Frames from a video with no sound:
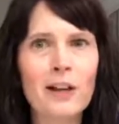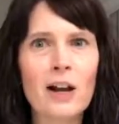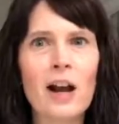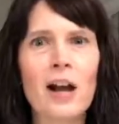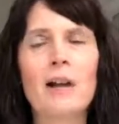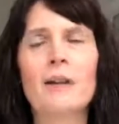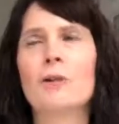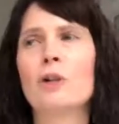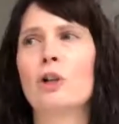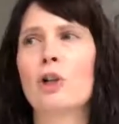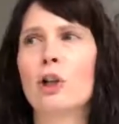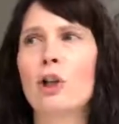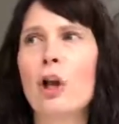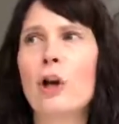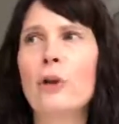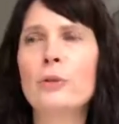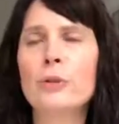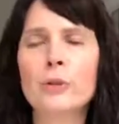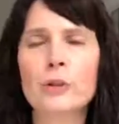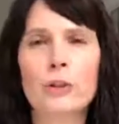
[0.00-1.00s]
got
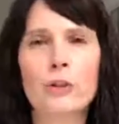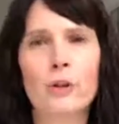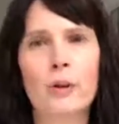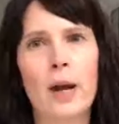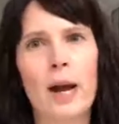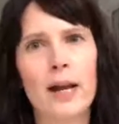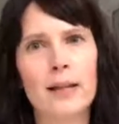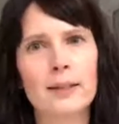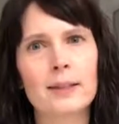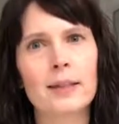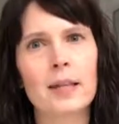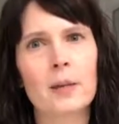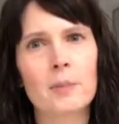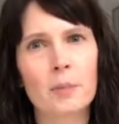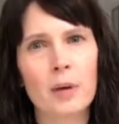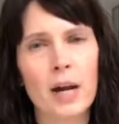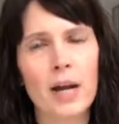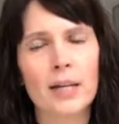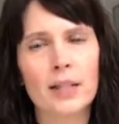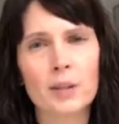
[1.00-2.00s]
close to their asking
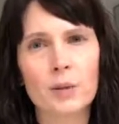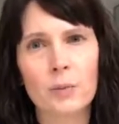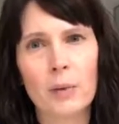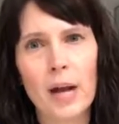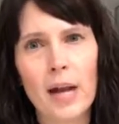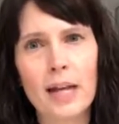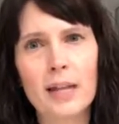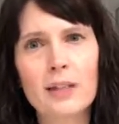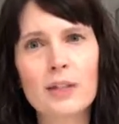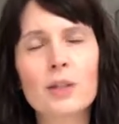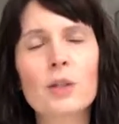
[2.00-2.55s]
price, right?